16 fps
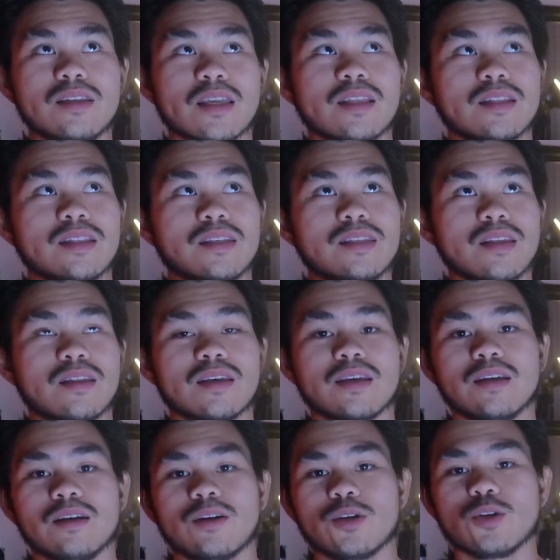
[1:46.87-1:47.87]
is the
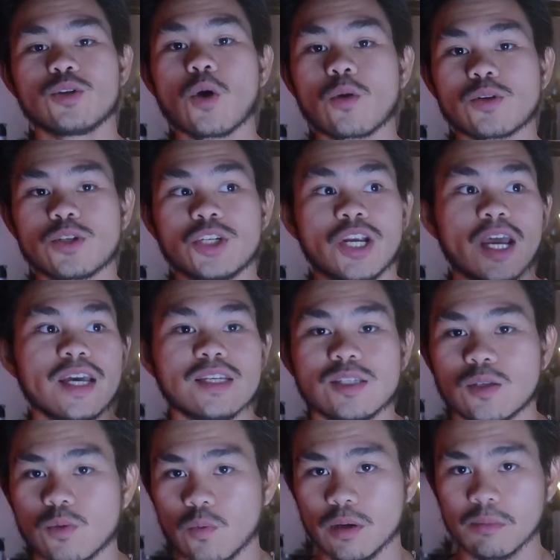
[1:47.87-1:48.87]
thing here. You don't
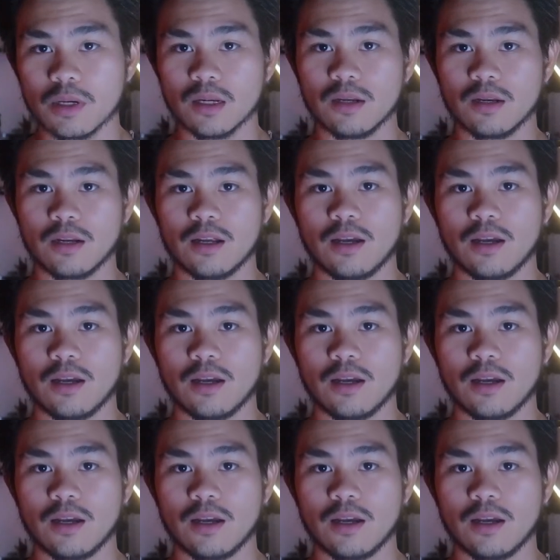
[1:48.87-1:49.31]
chase women.